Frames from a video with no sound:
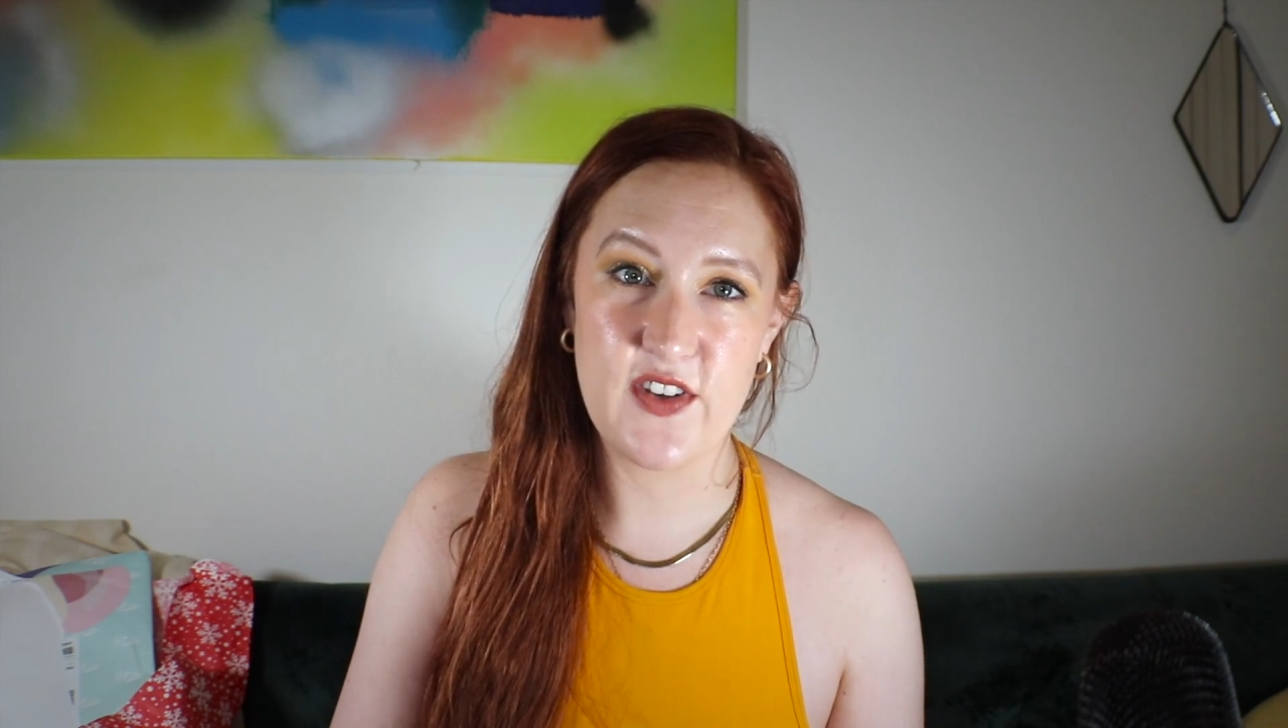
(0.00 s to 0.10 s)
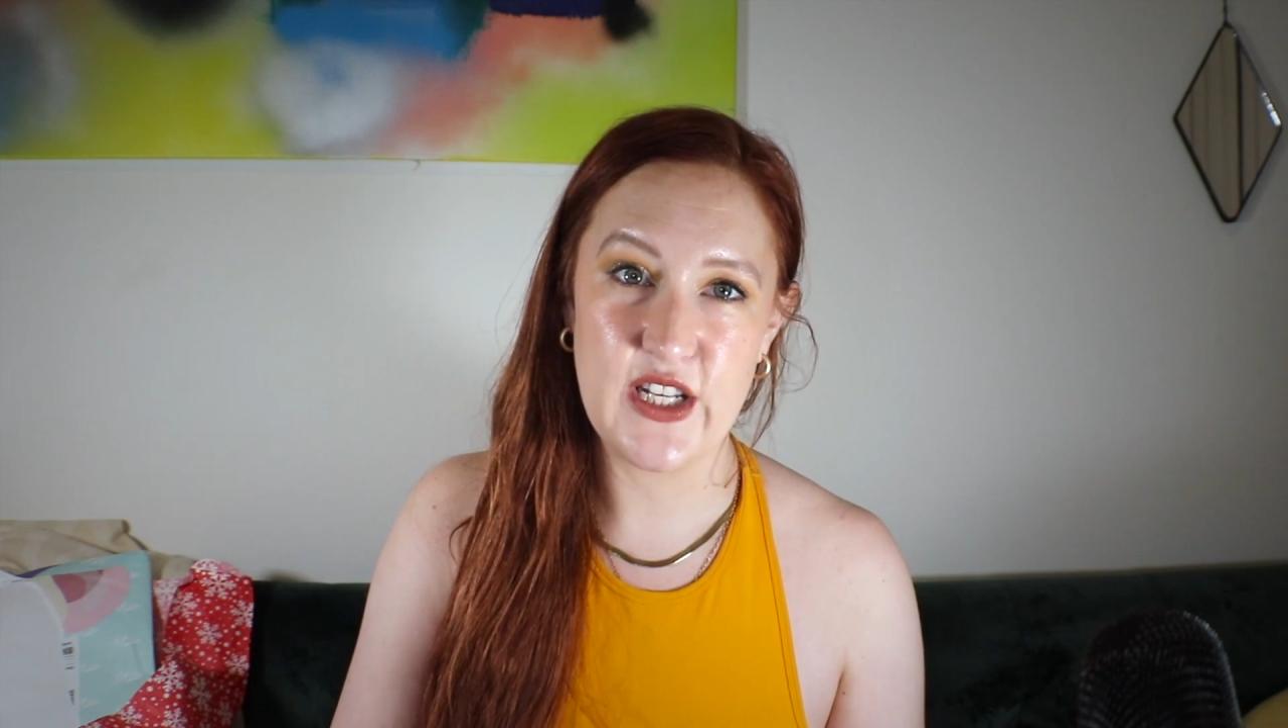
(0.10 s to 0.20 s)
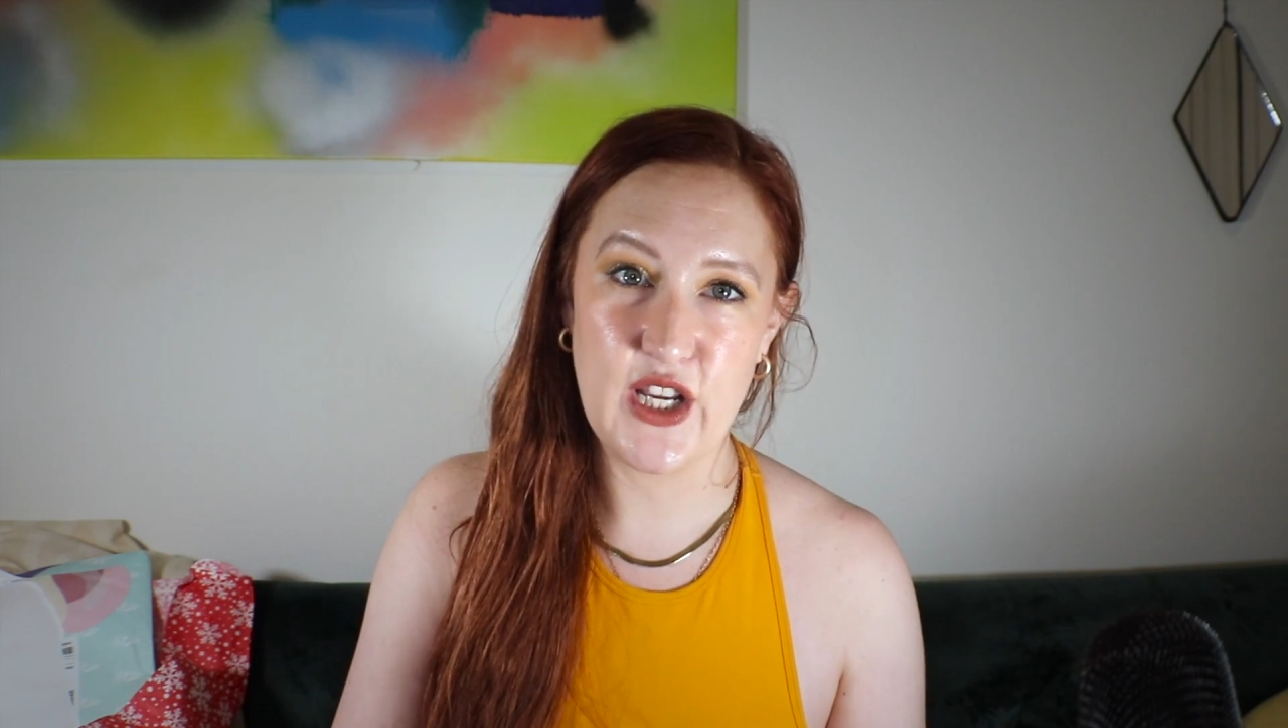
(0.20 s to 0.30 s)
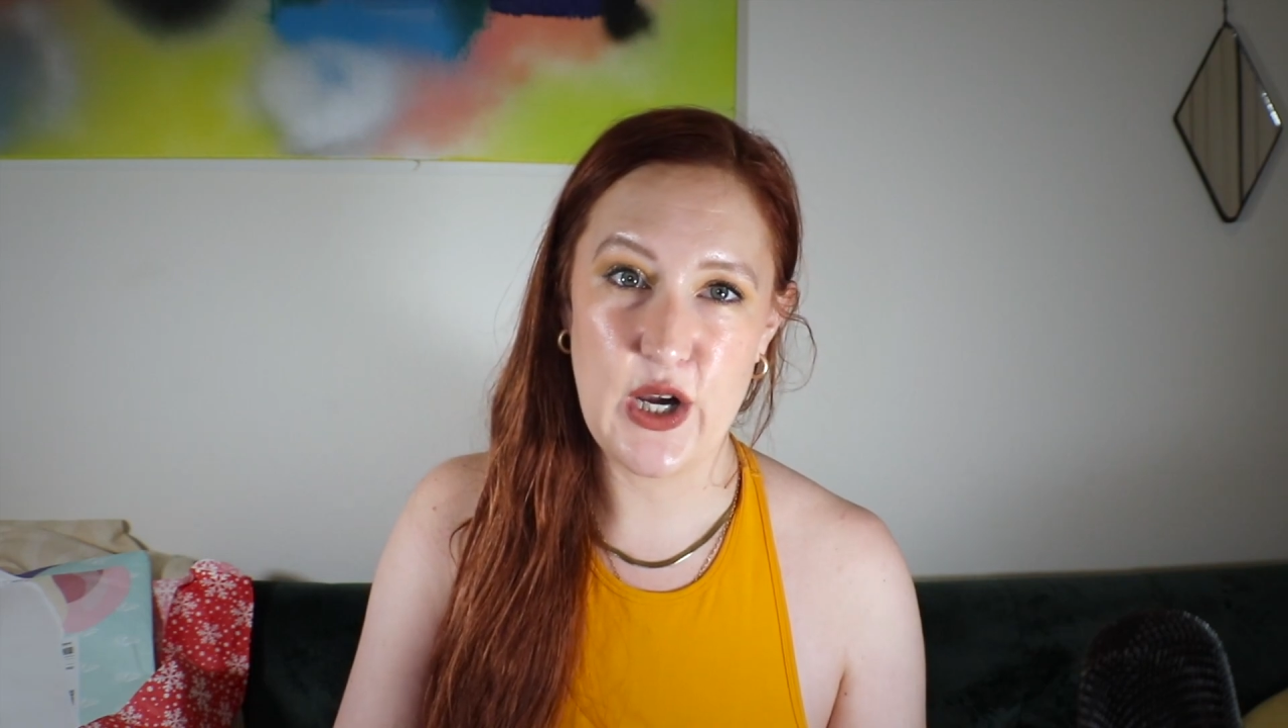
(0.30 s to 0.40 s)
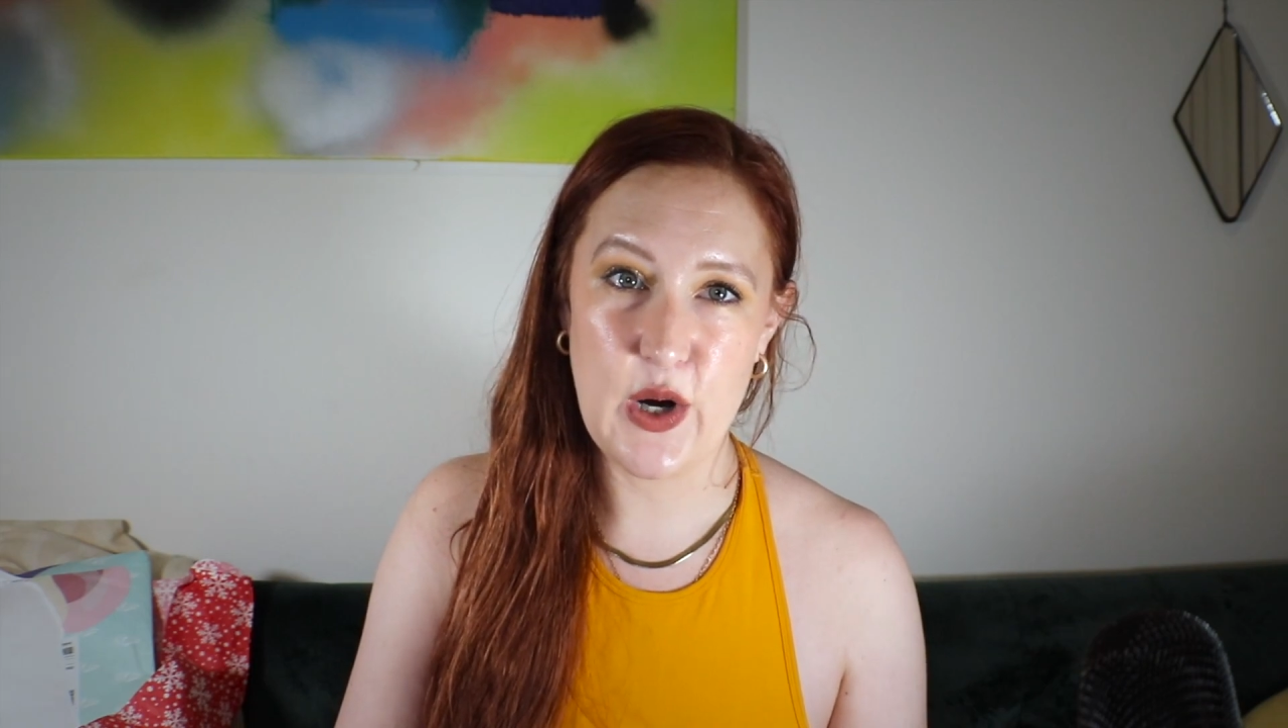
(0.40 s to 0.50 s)

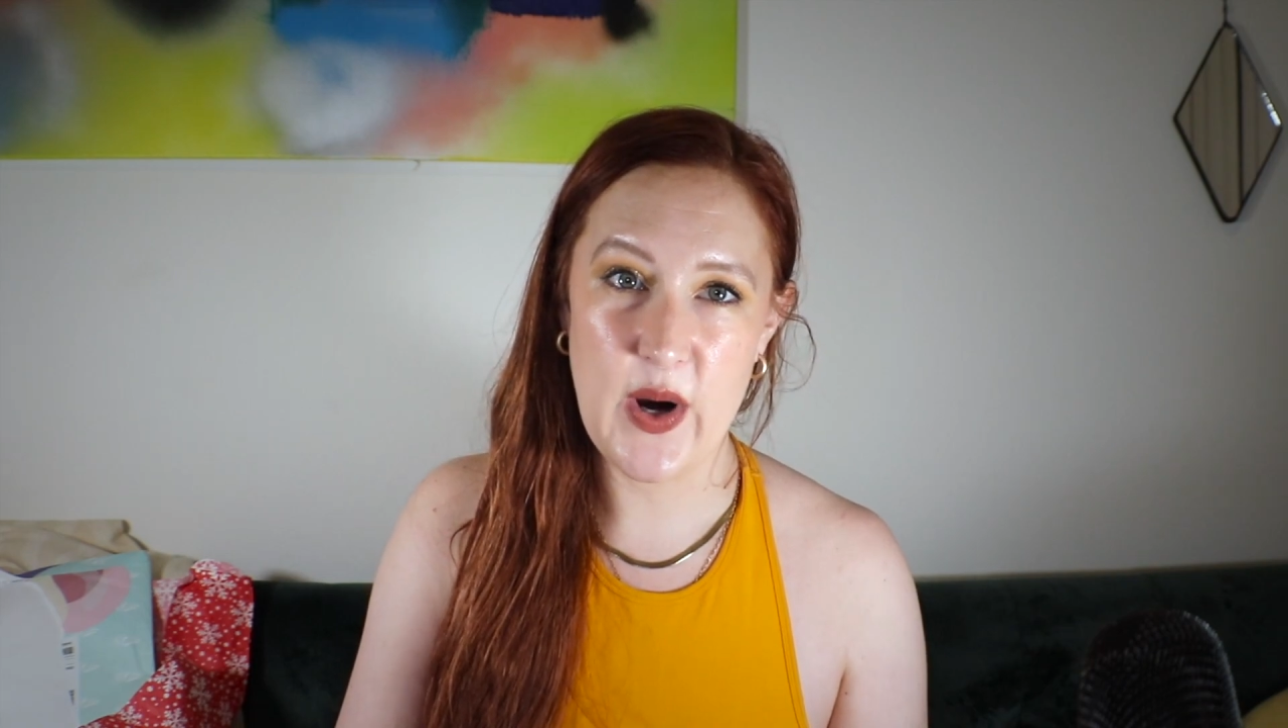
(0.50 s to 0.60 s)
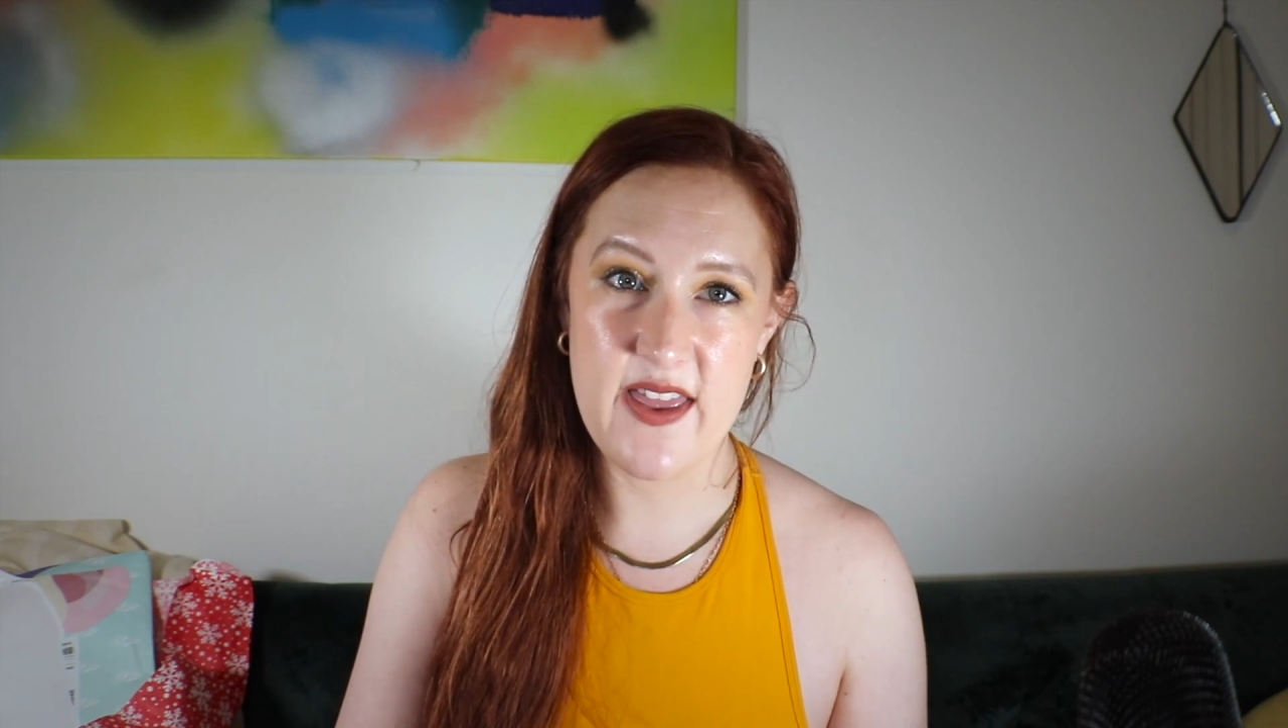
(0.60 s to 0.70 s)
video,